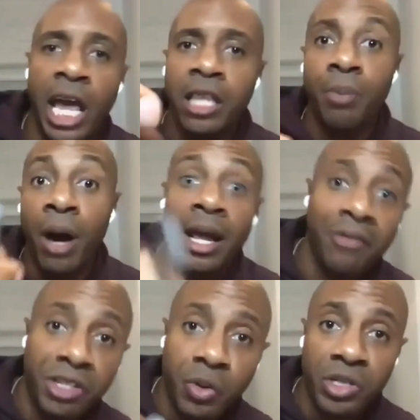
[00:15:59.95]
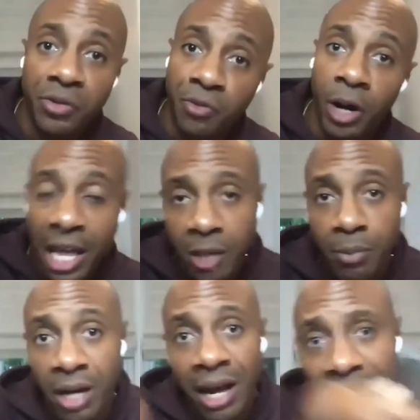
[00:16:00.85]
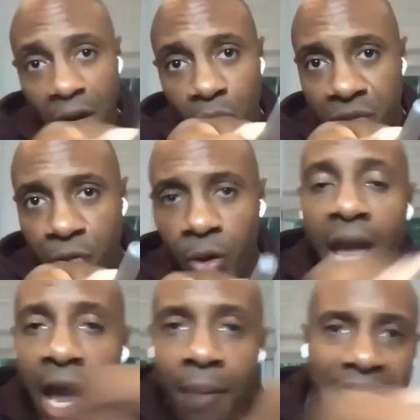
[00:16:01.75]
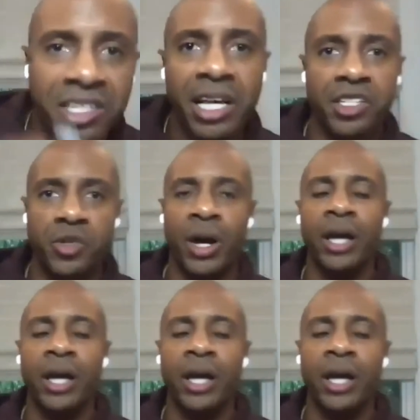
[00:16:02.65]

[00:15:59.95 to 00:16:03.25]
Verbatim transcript: Hey, LeBron, I have this question for you. Hey, LeBron, I have that question for you. Hey, I'm asking this,